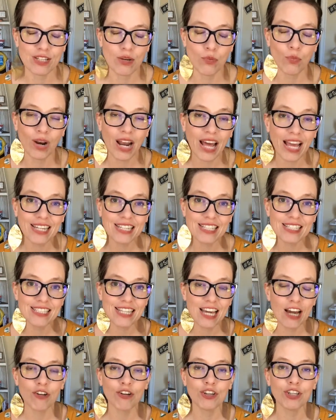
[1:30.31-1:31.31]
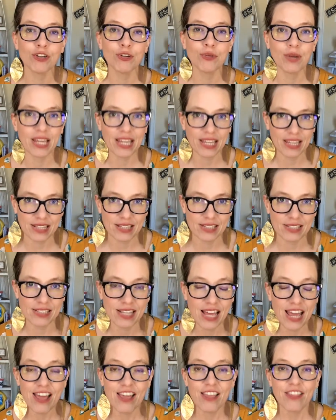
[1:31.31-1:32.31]
And what I can tell you is
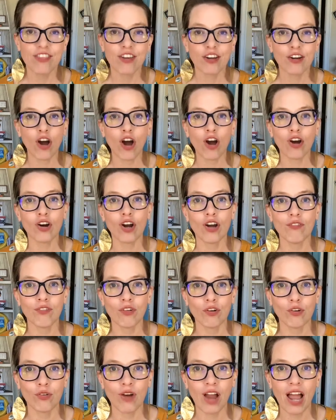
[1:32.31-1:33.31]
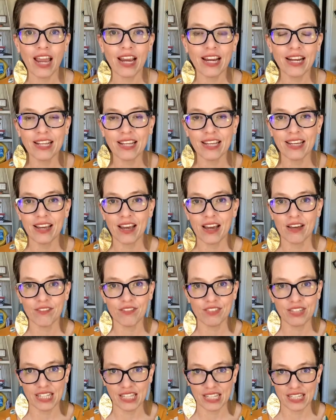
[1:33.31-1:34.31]
there are a variety of
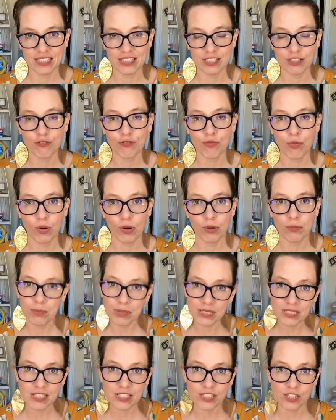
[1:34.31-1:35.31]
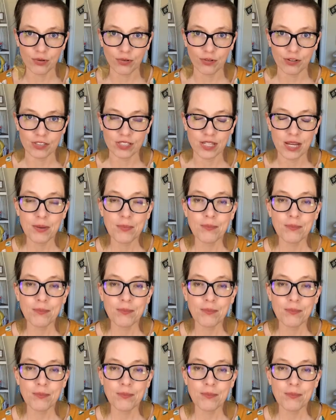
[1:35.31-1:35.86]
needs for business owners.